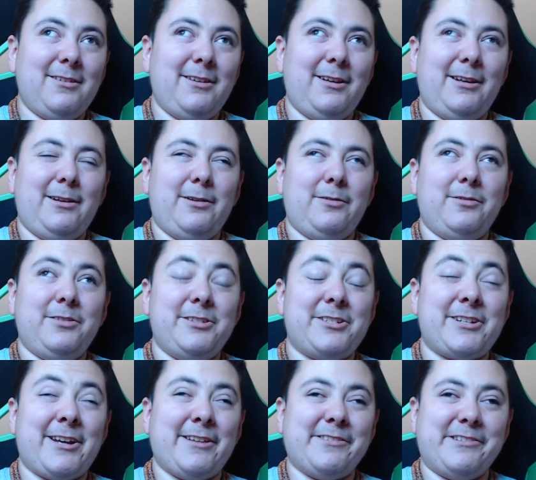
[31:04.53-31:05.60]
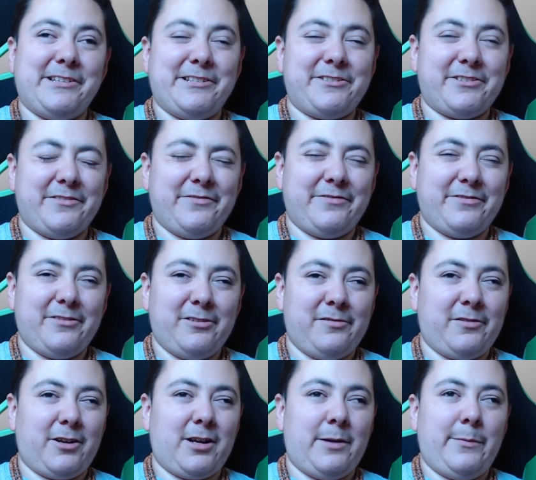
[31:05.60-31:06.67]
the challenge of
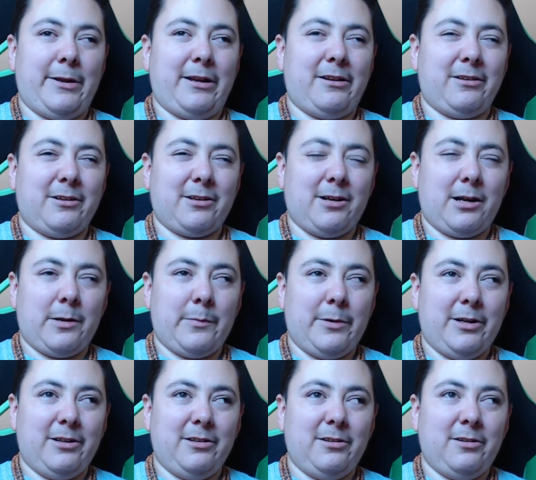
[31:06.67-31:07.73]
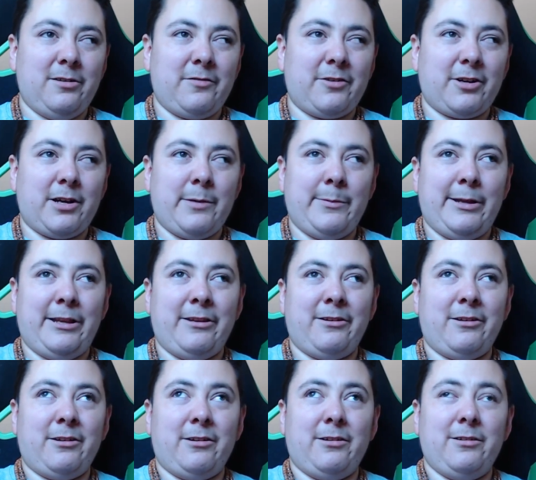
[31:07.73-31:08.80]
overcoming your karma, overcoming
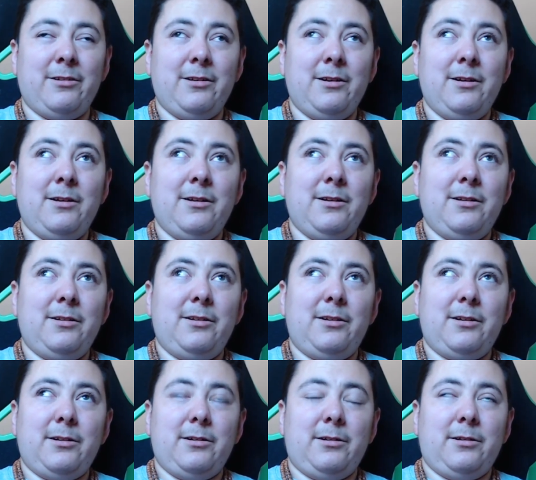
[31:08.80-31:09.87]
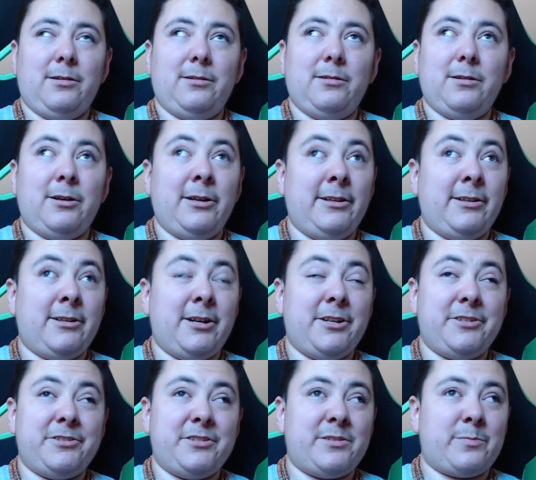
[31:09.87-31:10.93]
your
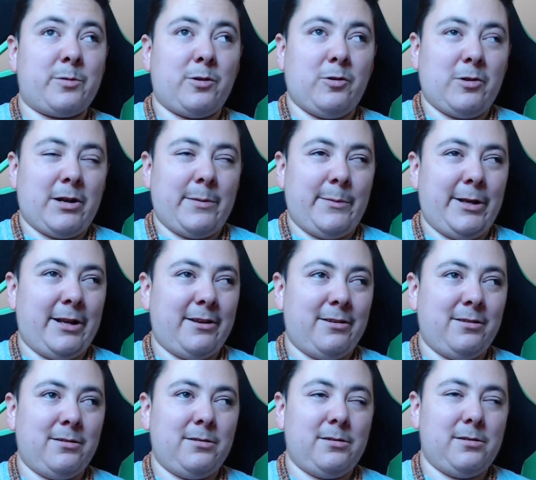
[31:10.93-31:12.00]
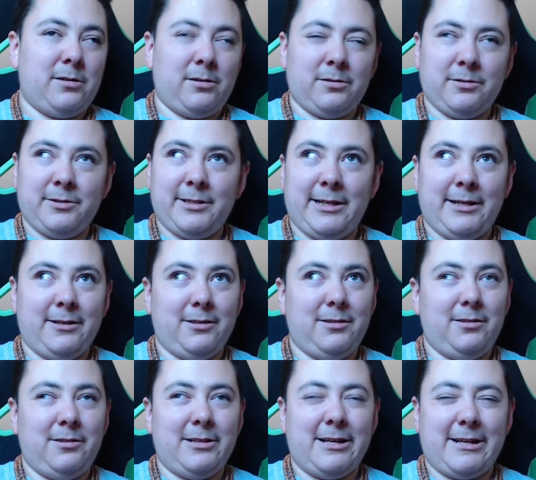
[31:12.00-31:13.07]
unconscious programming, all that
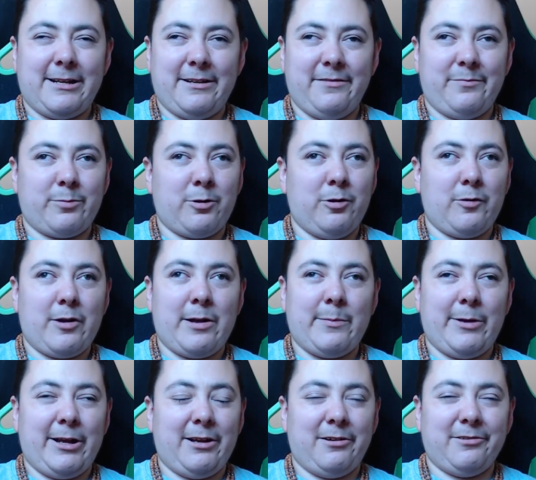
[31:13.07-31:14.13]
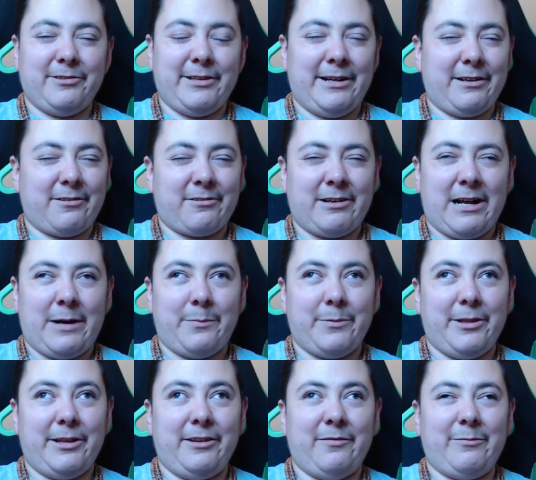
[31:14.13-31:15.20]
negative programming, all that crap
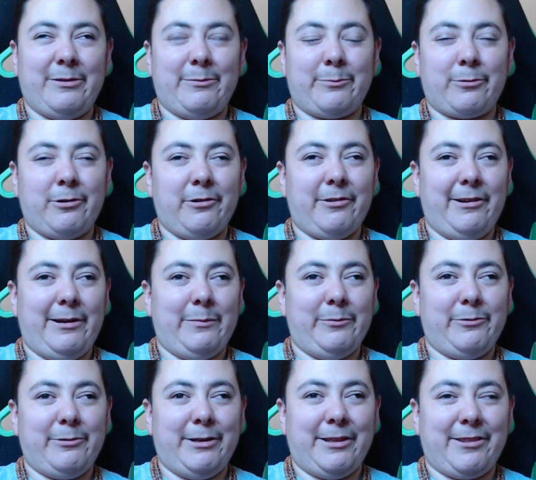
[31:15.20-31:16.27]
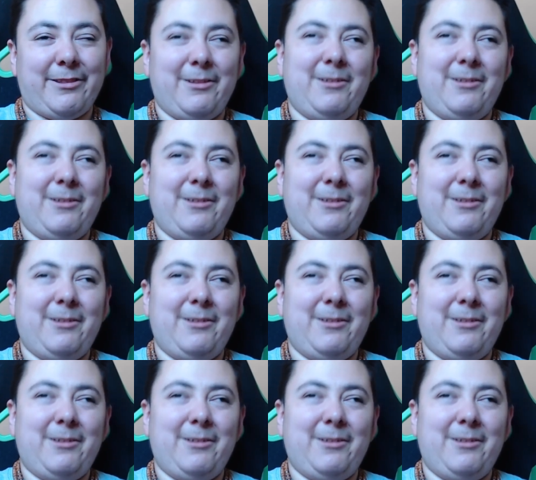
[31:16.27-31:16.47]
that you've been programmed with,